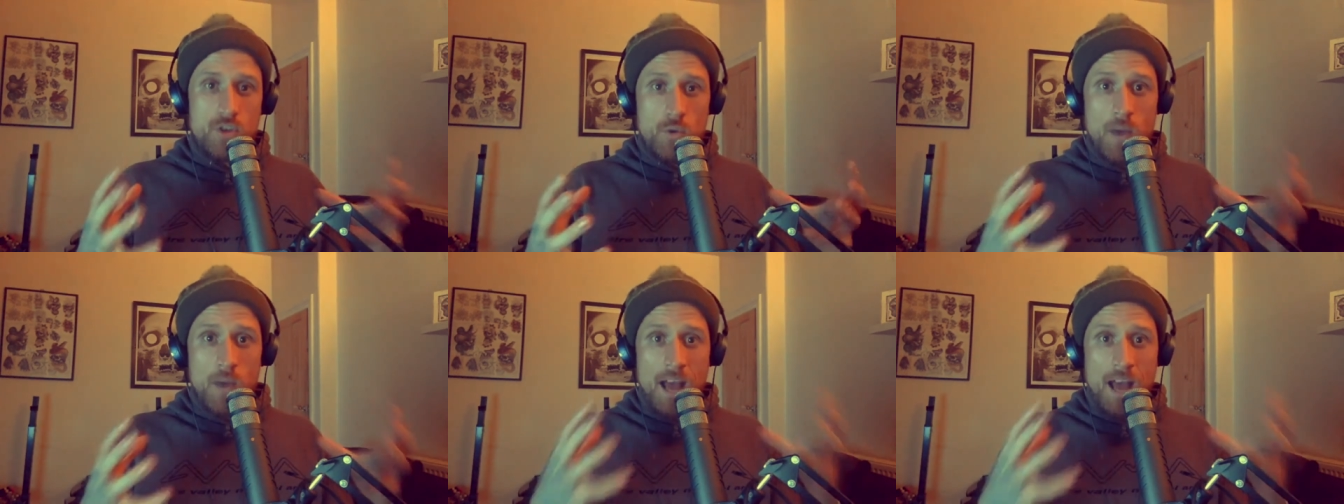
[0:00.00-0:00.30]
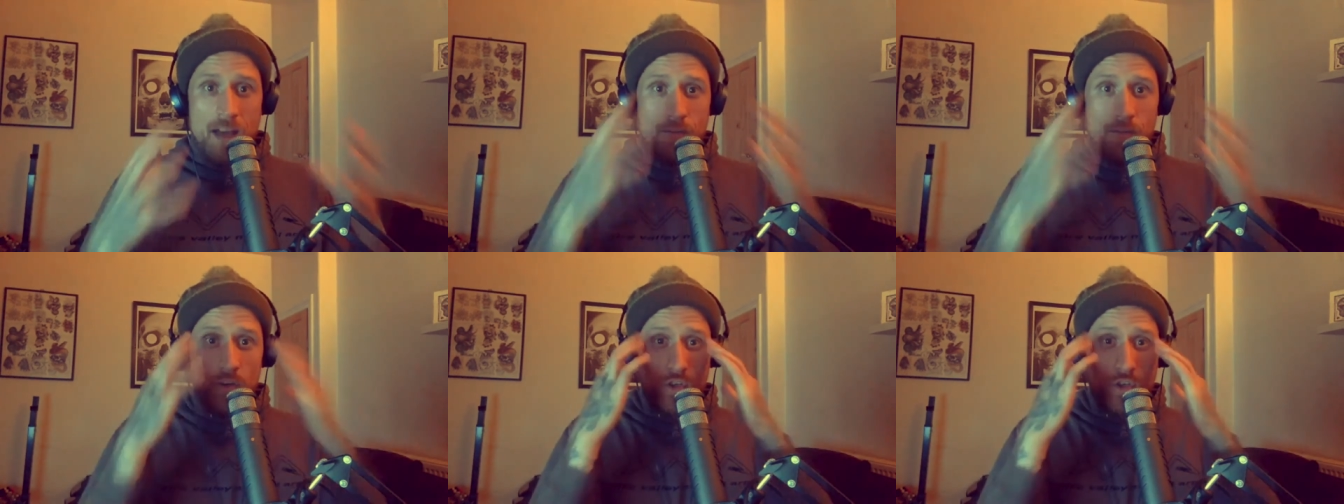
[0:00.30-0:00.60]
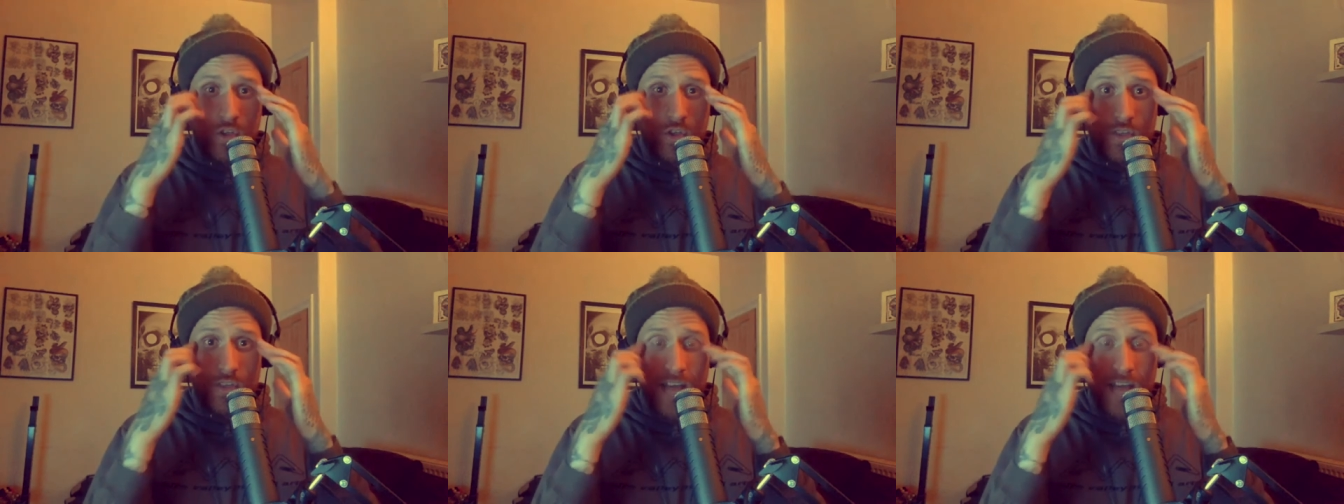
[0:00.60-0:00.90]
have a
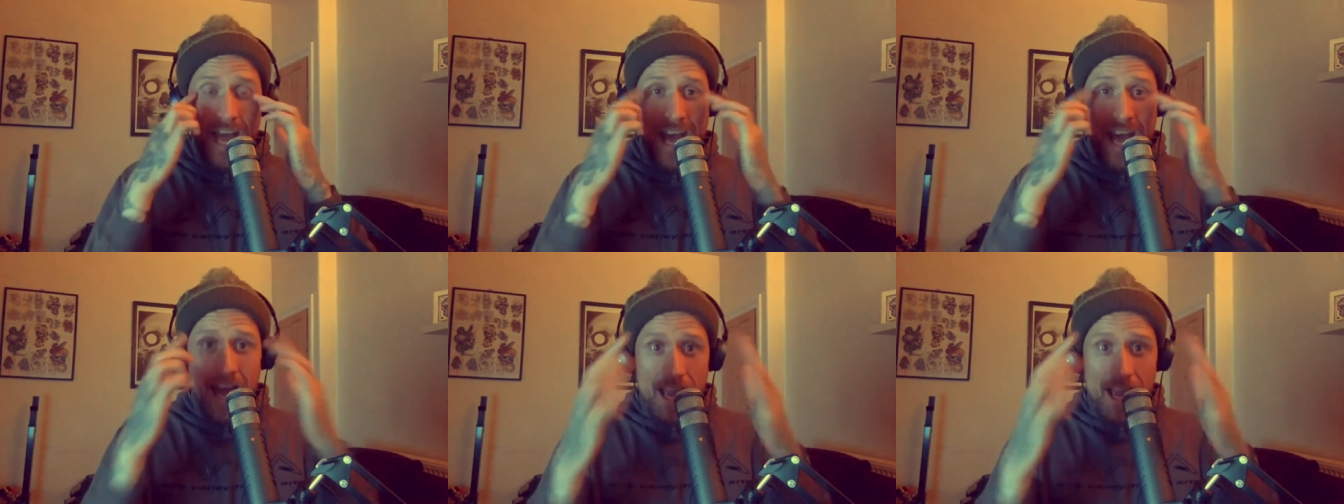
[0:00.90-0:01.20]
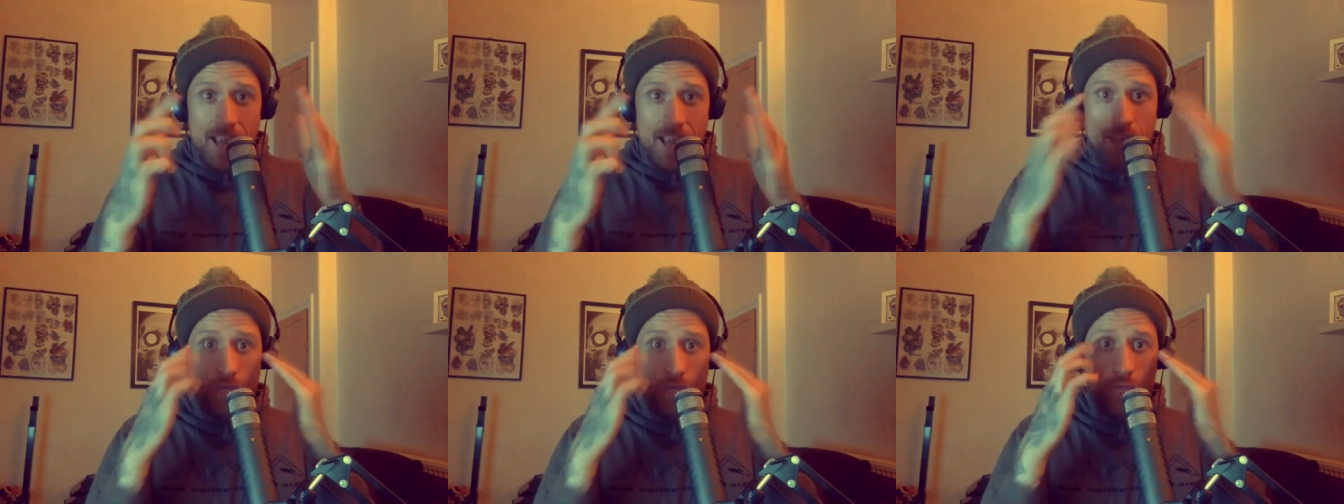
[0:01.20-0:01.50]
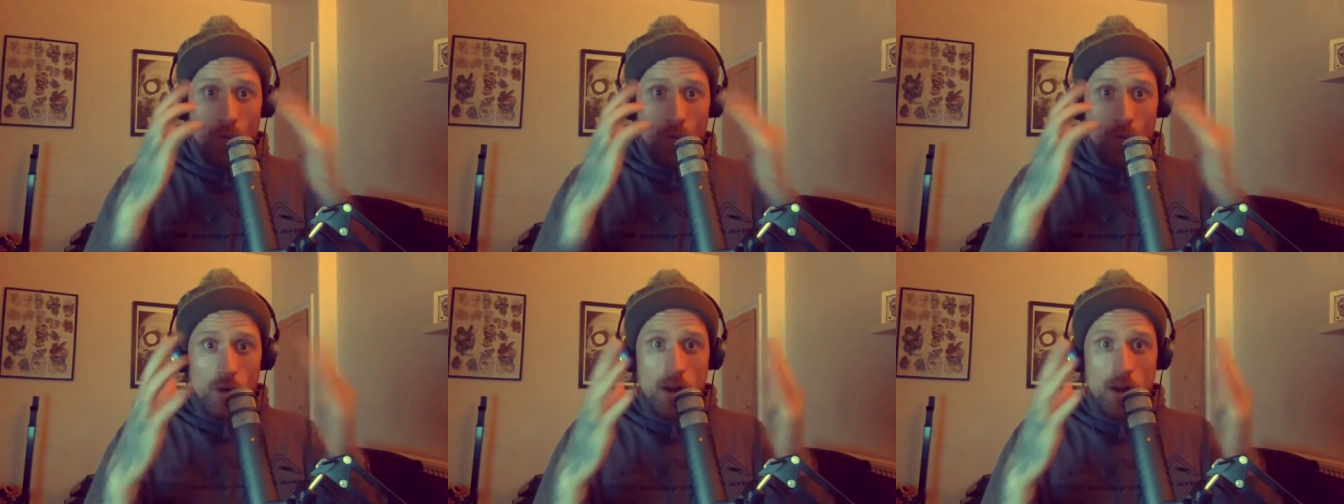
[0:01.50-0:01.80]
good eye
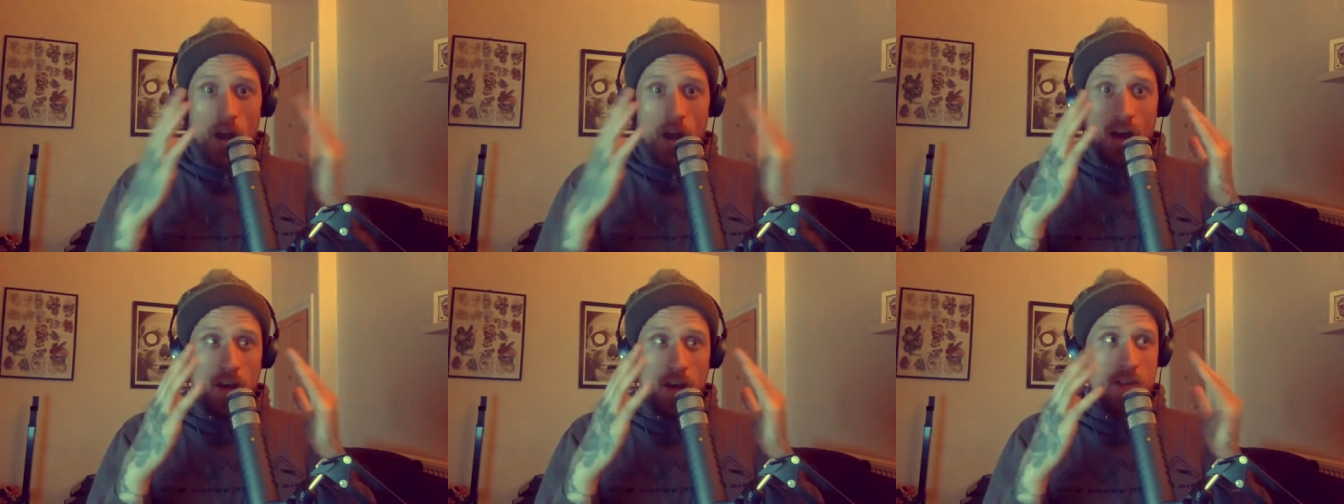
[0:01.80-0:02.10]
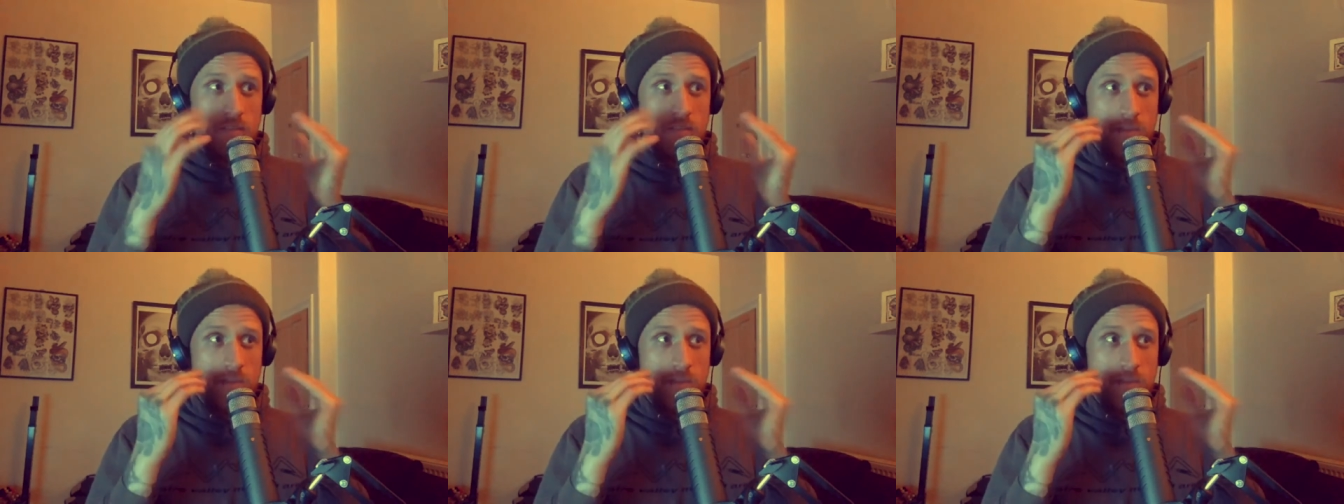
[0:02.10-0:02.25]
for art,